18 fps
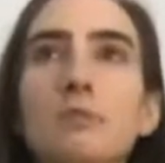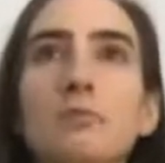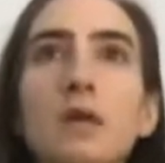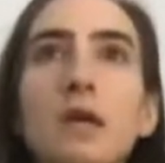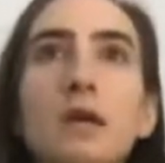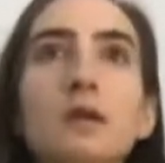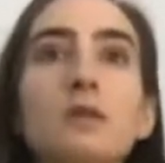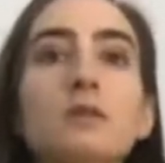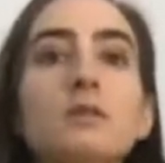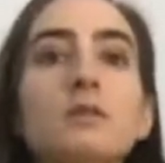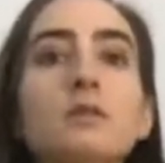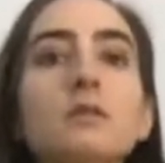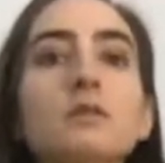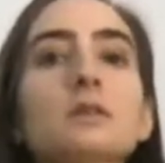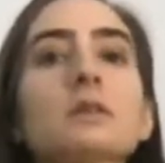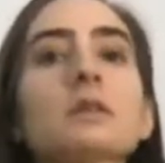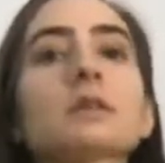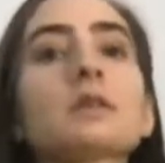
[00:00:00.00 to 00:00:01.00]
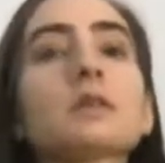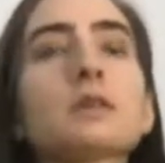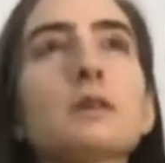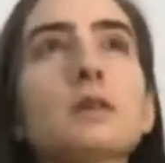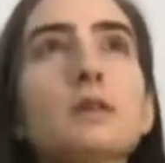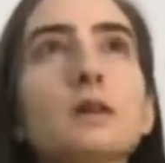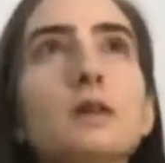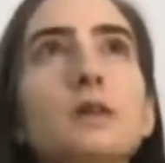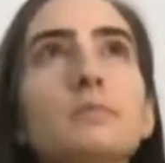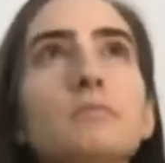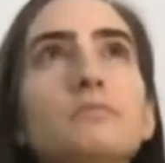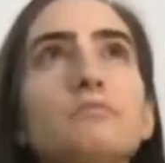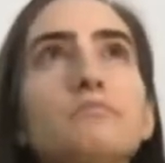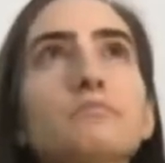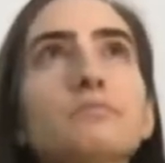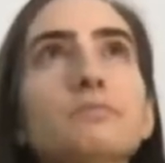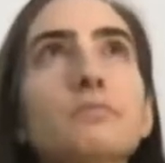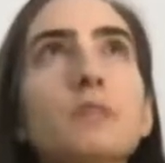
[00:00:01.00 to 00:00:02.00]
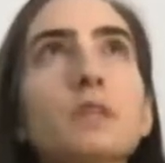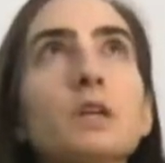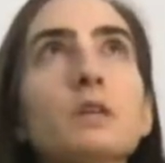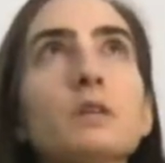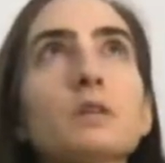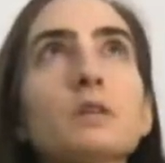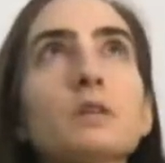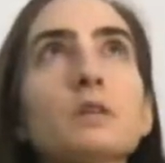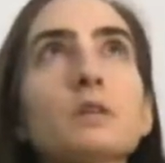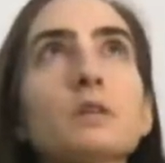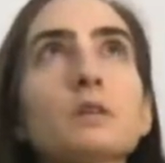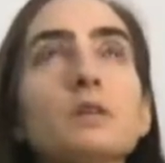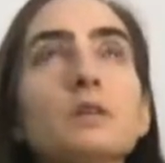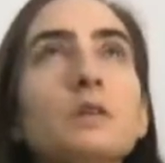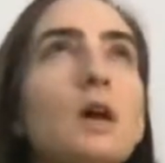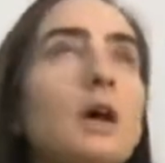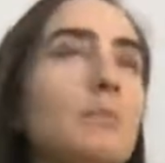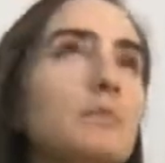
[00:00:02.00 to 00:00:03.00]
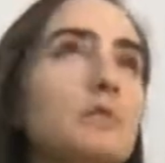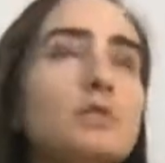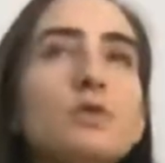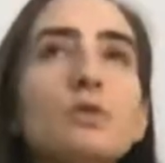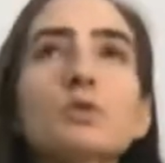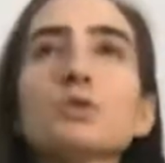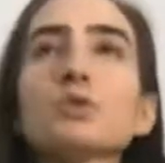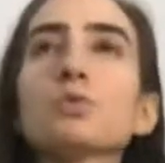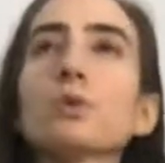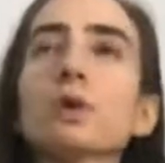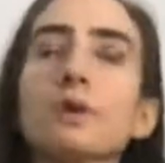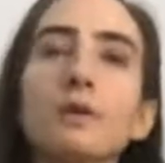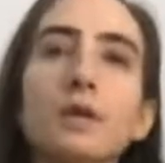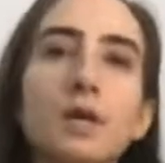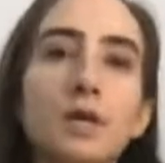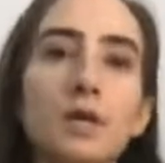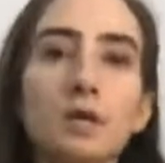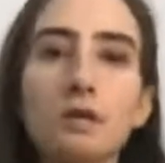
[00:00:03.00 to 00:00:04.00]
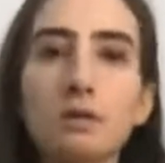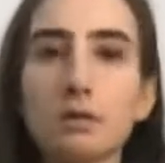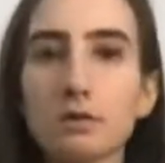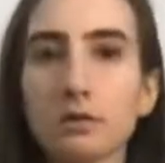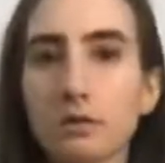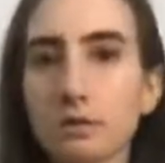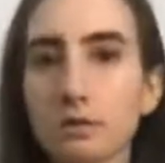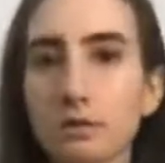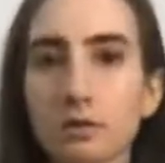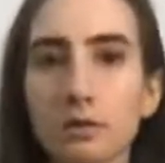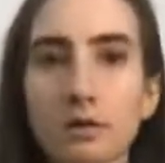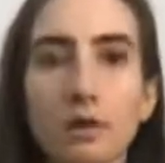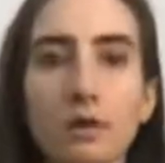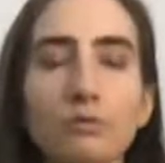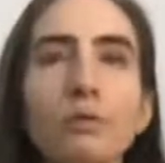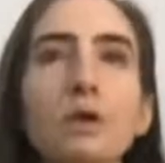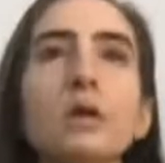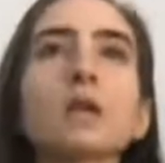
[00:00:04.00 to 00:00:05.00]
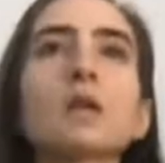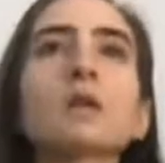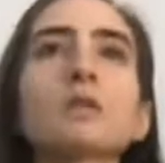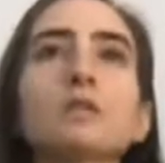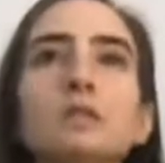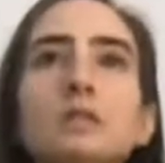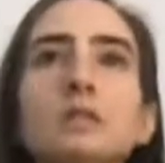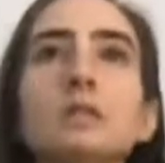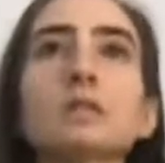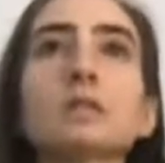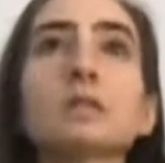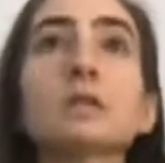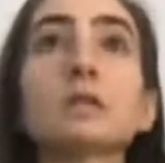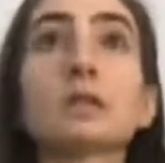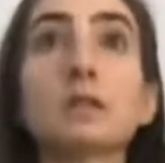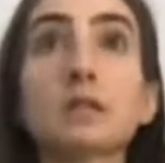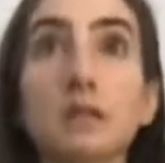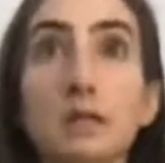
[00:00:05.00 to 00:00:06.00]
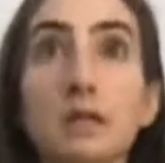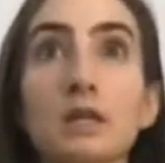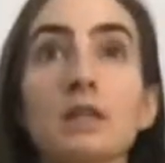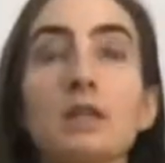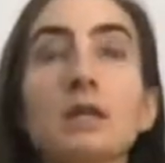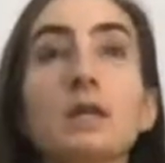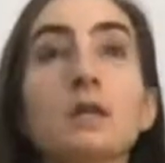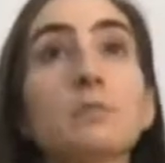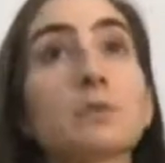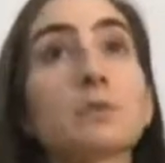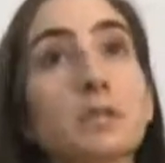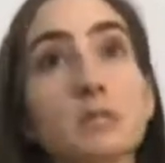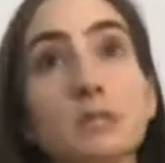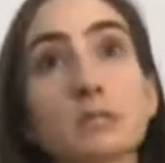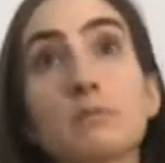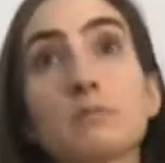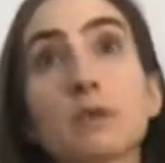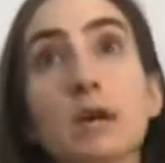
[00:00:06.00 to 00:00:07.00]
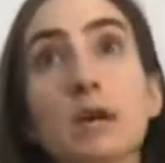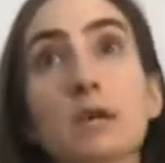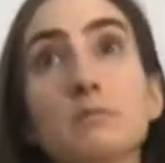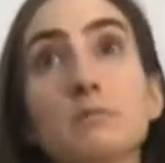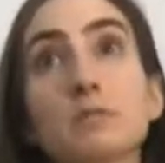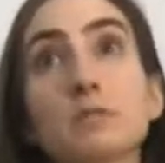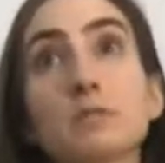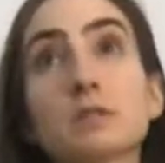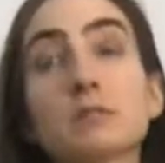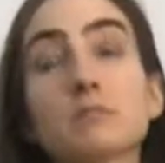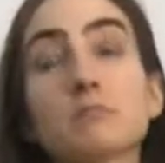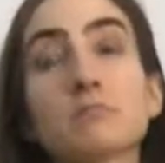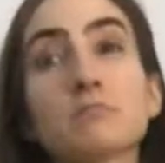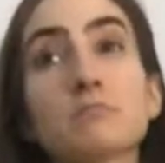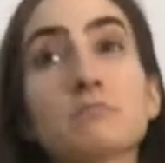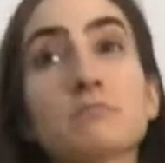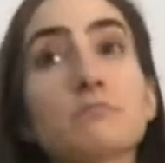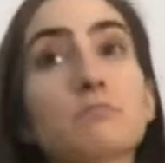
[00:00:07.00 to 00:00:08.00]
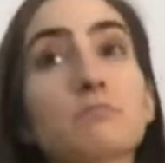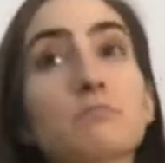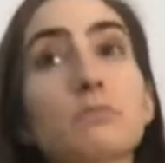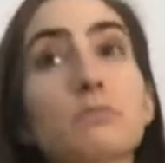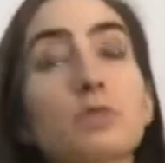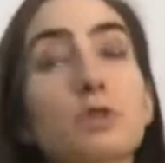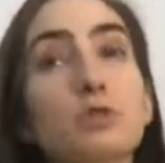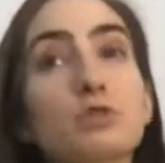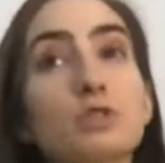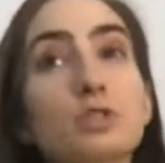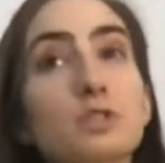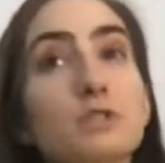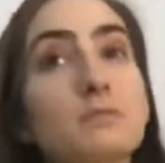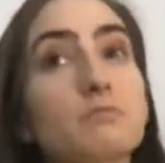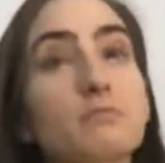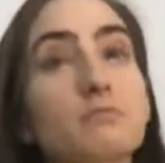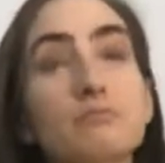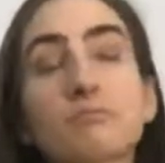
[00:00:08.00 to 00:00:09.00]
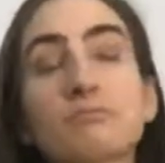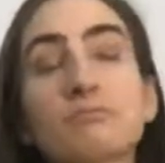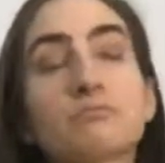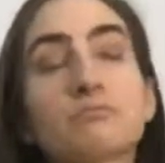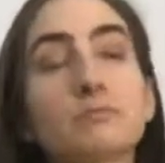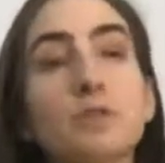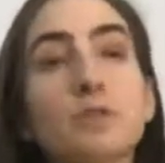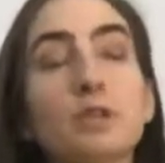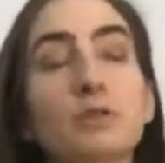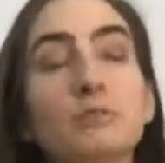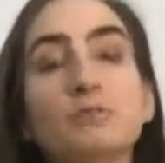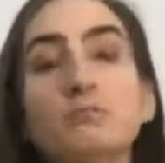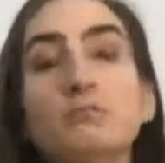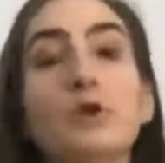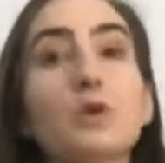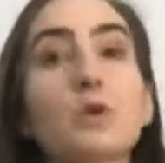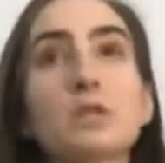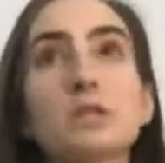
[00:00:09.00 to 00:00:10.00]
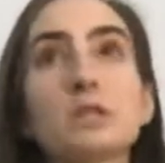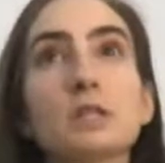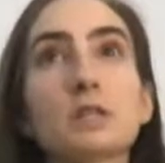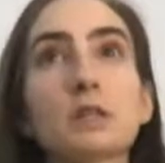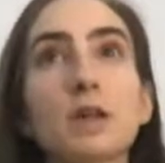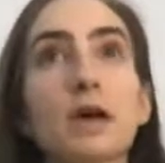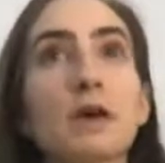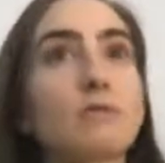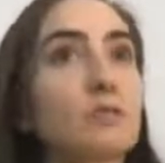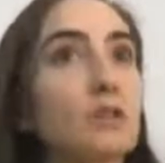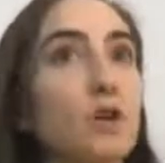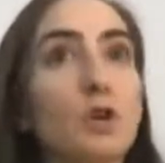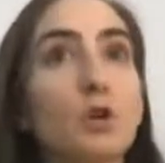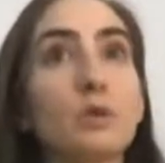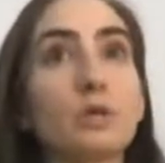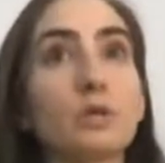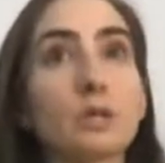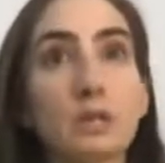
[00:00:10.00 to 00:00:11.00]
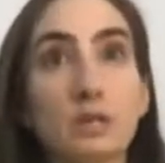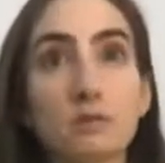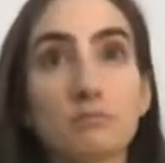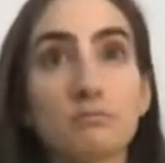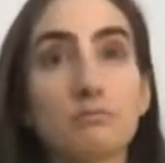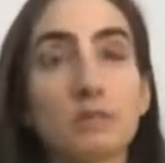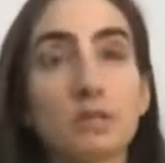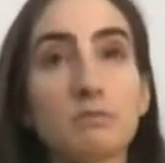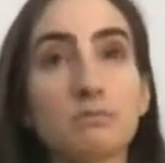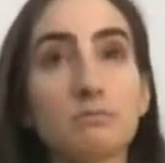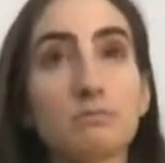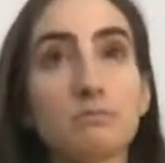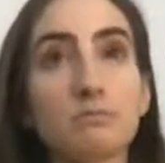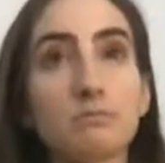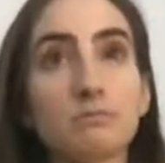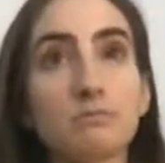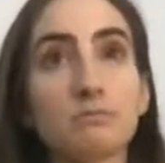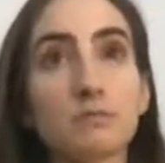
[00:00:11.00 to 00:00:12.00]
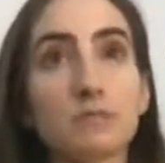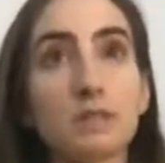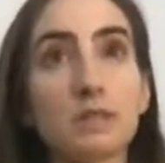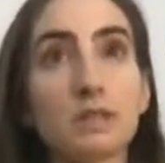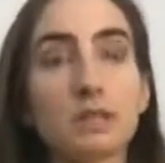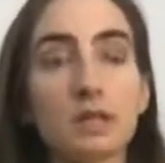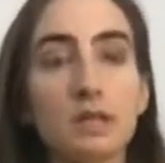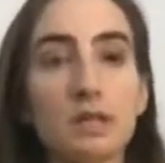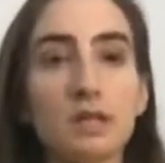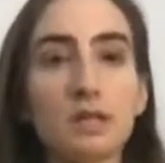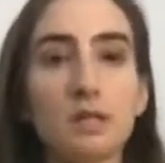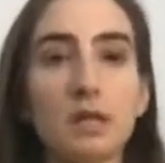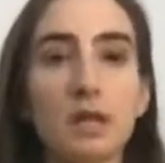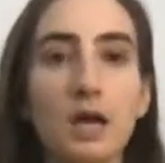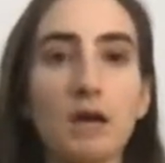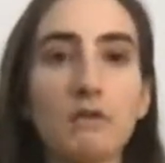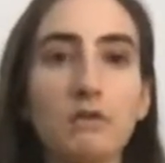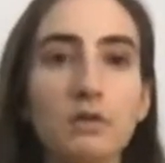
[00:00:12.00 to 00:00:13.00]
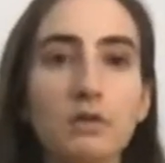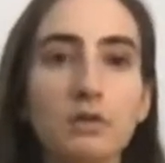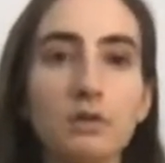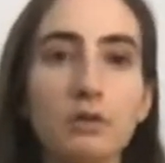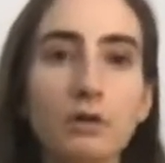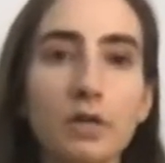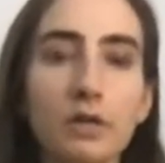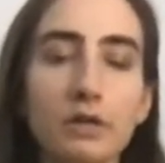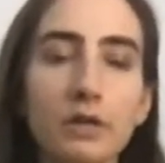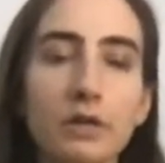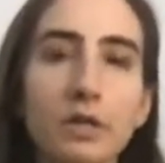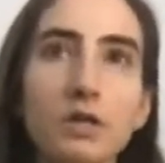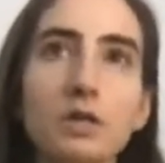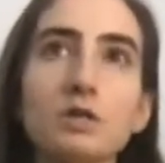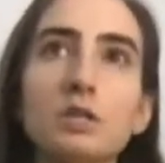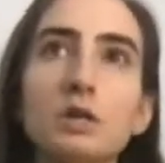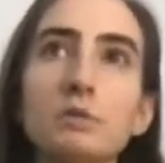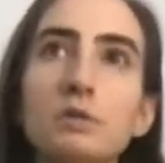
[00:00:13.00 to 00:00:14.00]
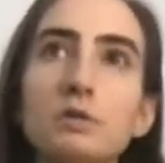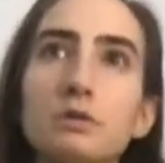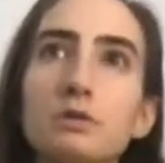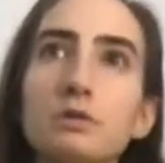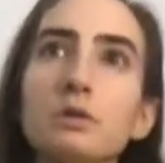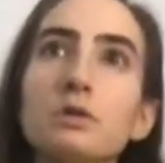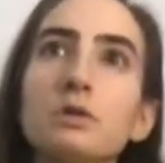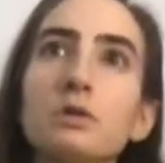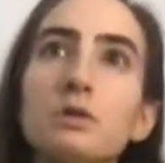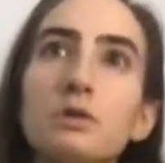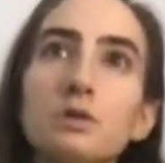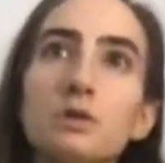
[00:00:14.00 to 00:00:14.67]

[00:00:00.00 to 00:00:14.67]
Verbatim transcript: um, that um, episodes where they are running or sneezing and they leak, but then sometimes they're just, you know, noticing that they have to go and then it, it they they have a urinary leakage episode.